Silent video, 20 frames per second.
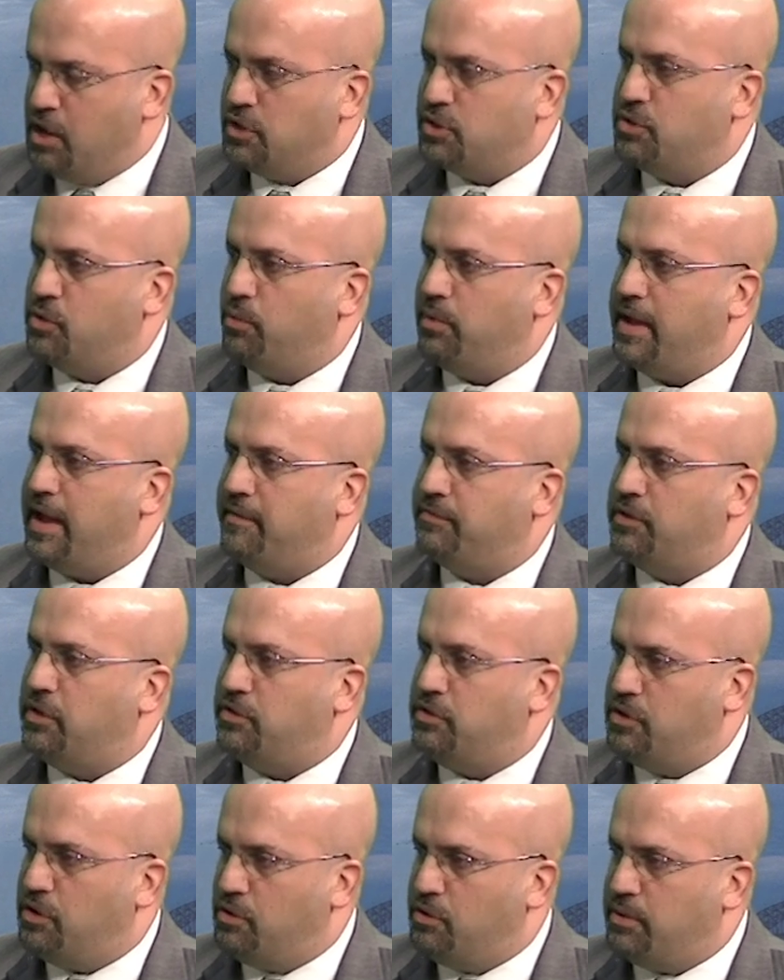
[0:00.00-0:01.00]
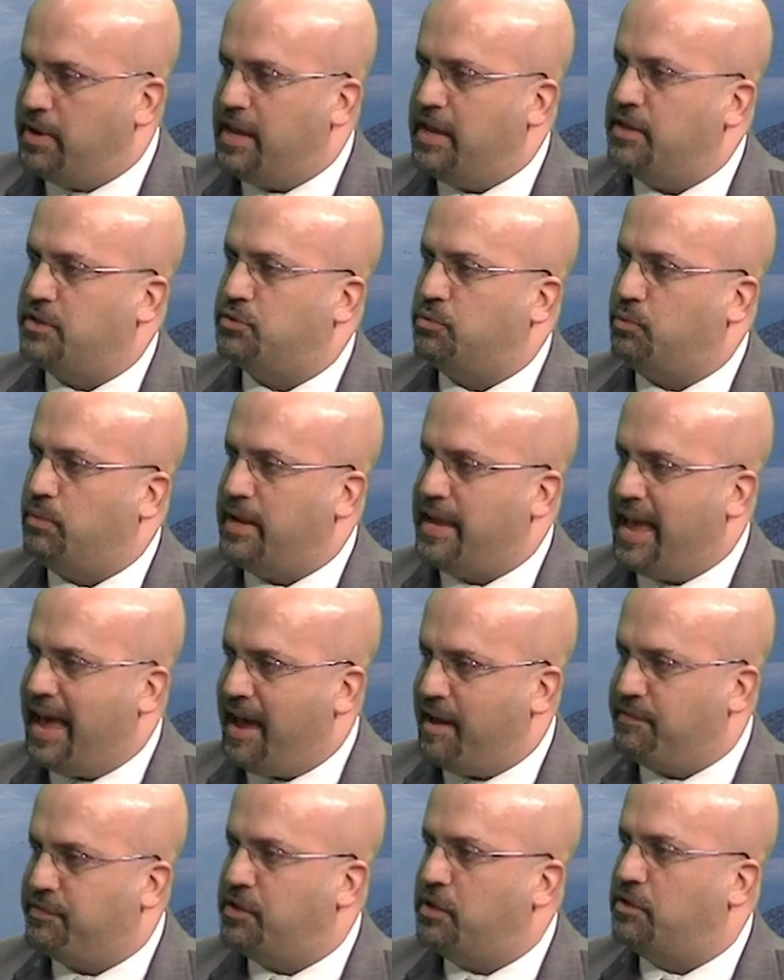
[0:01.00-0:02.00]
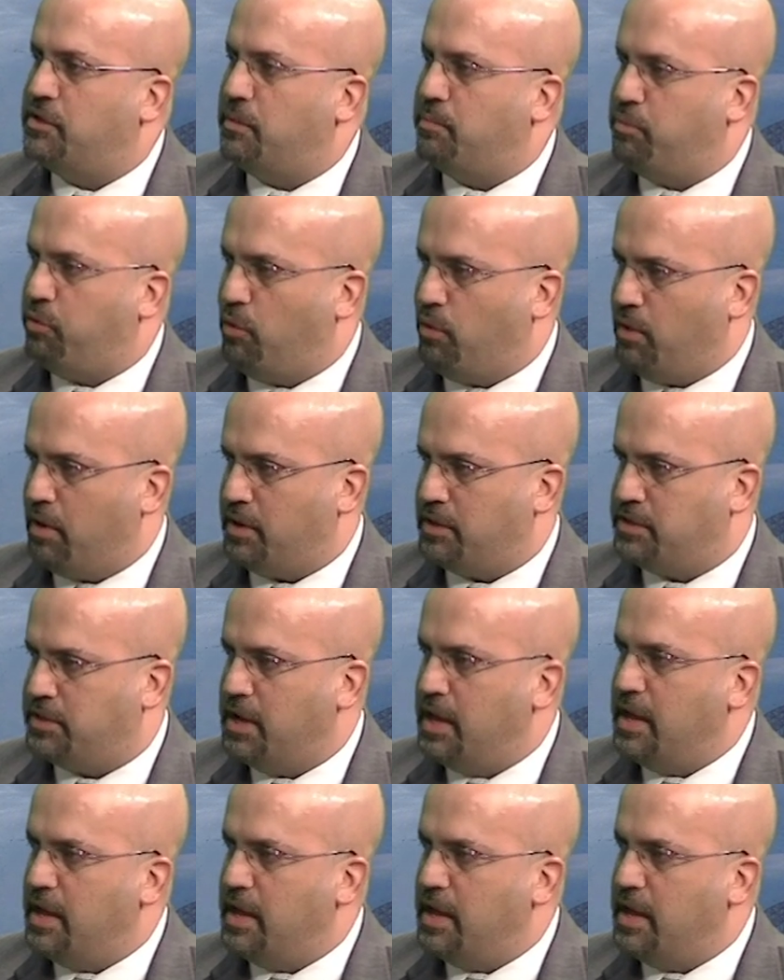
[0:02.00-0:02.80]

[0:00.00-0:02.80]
So what we have to do is we have to deport